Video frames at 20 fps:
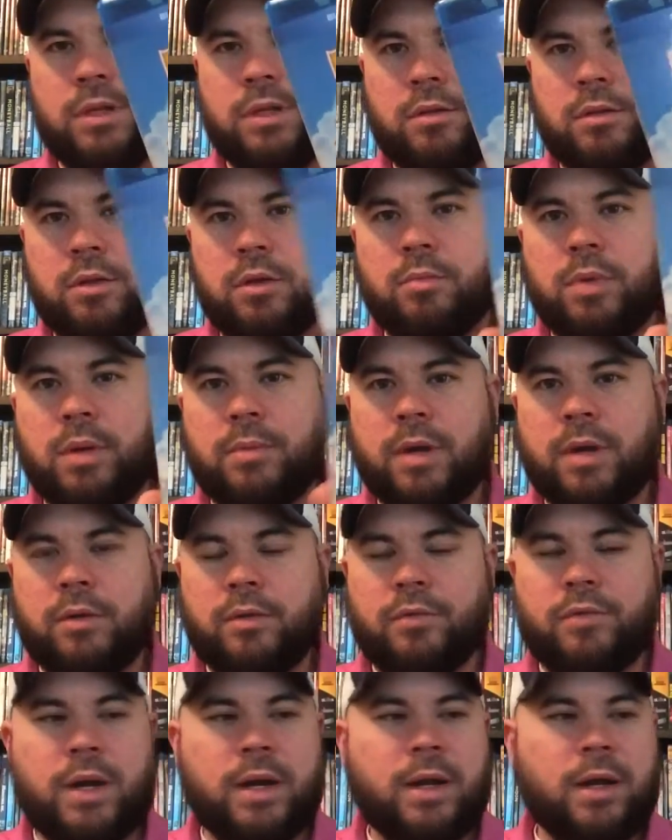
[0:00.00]
bummed out to
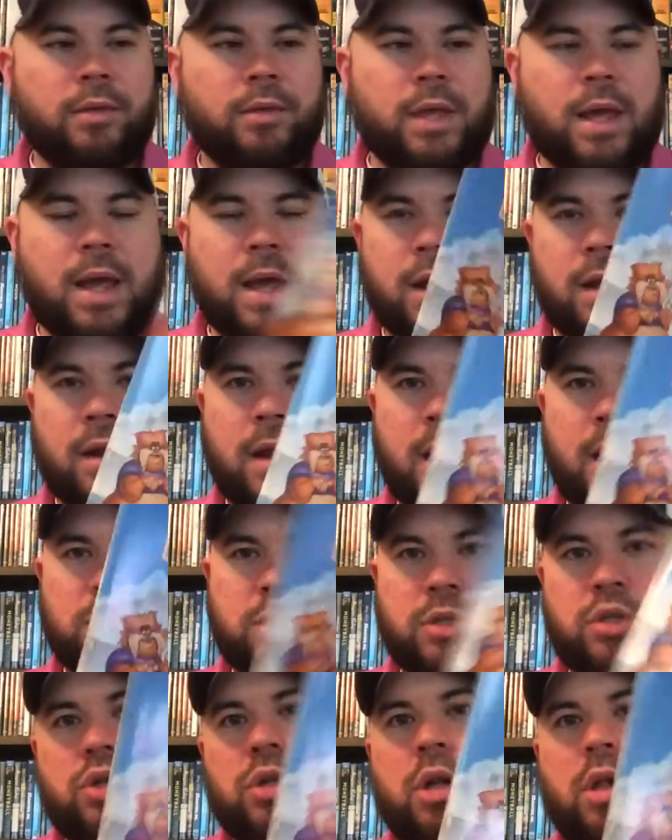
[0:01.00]
find out they had it actually
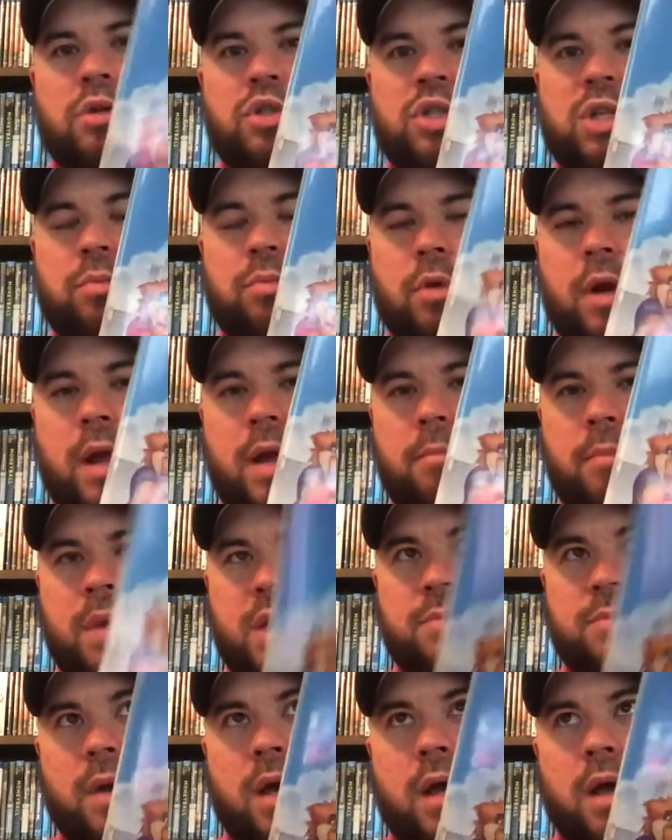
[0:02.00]
$2 cheaper at
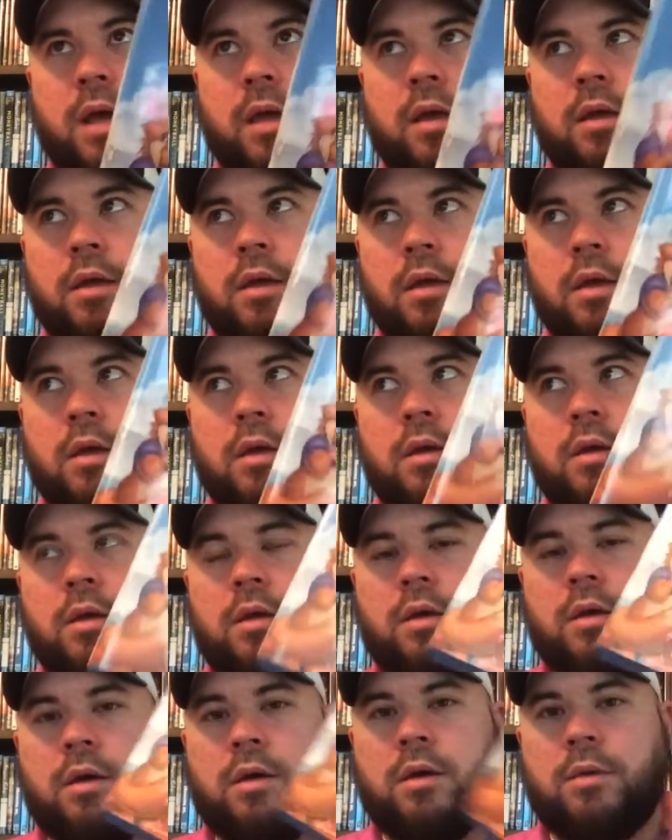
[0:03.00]
Best Buy
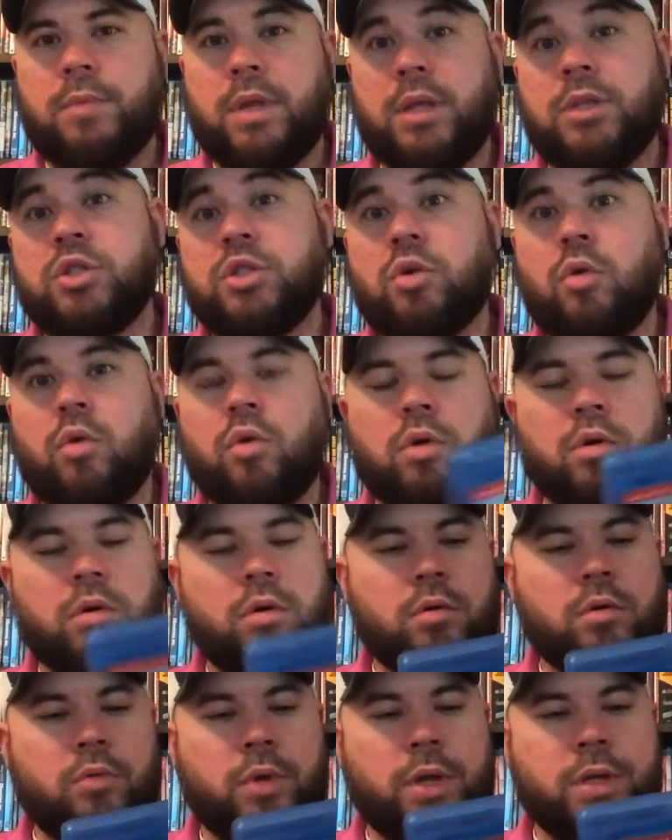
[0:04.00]
in store,
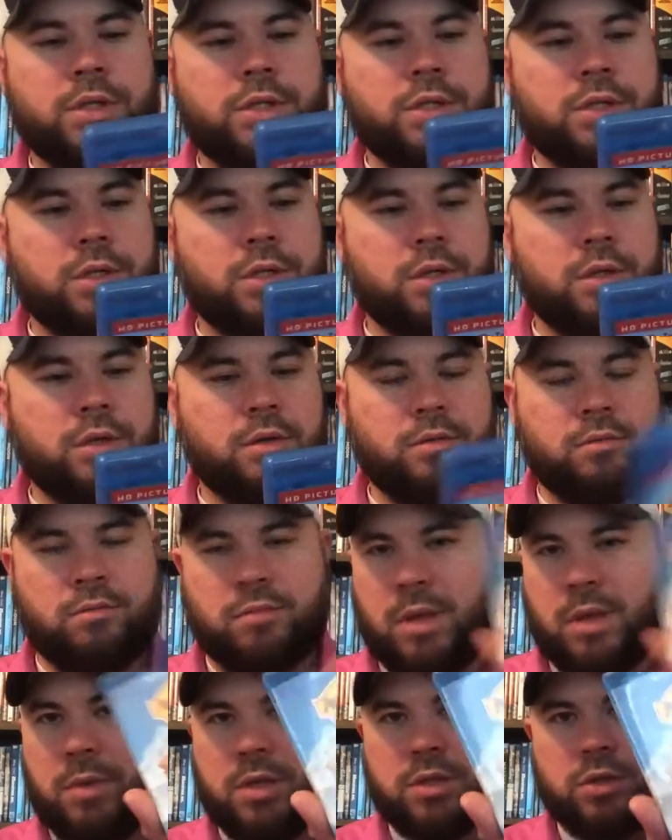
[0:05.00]
which
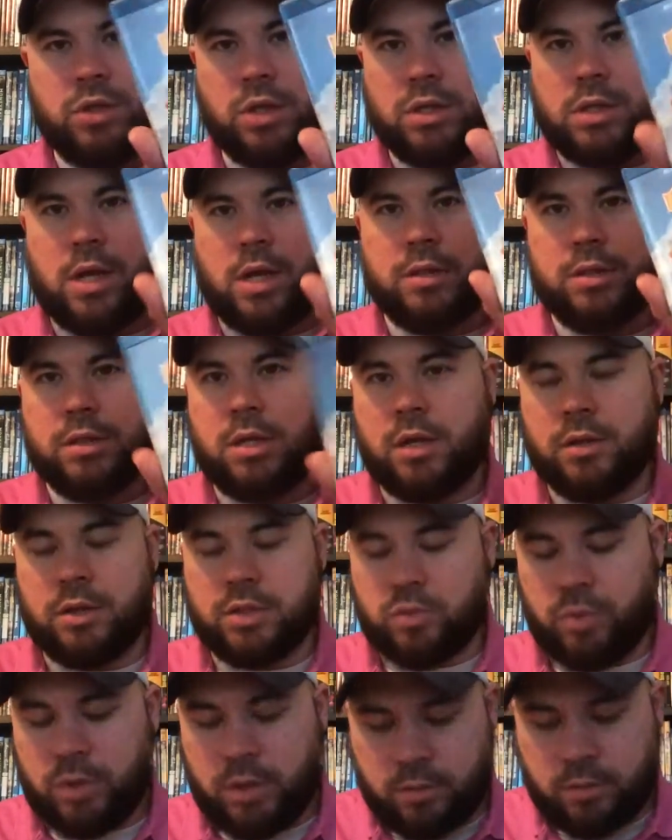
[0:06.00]
they must have just got in stock this
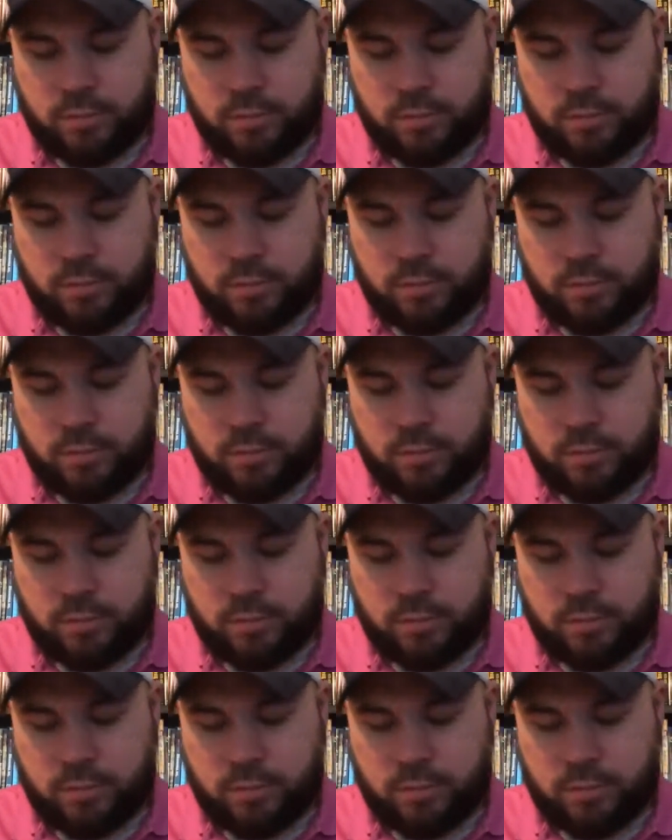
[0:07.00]
week.